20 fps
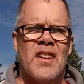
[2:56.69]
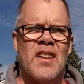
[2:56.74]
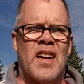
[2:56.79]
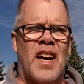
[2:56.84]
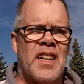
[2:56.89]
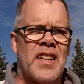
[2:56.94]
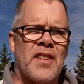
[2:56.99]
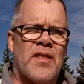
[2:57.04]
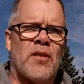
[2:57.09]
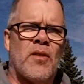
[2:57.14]

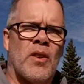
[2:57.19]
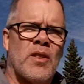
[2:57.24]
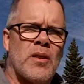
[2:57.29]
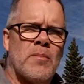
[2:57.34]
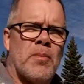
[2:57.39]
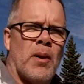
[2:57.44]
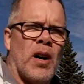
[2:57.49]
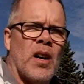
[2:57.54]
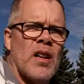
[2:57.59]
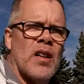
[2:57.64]
kind of throwing the
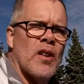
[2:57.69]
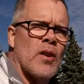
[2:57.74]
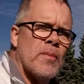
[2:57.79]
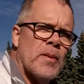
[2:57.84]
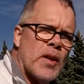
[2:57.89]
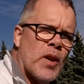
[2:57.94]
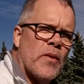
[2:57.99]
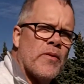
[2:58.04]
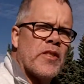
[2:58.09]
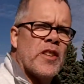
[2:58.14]
ball a little
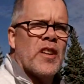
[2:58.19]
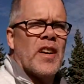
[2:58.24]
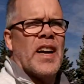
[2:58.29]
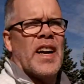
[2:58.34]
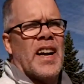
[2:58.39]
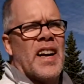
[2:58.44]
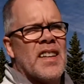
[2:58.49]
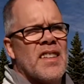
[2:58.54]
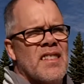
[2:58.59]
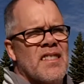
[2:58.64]
bit over your
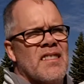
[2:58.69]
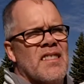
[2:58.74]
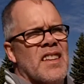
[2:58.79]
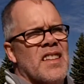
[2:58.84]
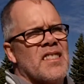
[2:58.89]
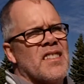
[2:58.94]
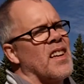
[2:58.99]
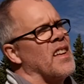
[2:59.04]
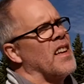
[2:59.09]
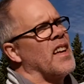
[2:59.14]
head
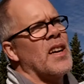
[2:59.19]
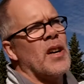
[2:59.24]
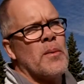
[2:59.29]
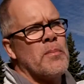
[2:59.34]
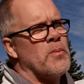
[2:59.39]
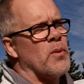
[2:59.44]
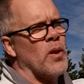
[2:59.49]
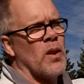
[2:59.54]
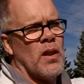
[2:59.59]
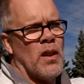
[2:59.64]
is going to
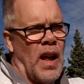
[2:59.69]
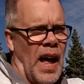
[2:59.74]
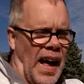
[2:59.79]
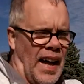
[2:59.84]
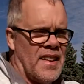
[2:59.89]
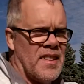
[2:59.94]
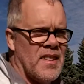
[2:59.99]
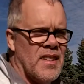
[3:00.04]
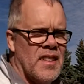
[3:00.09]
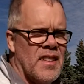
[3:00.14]
help you a
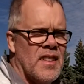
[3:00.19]
lot.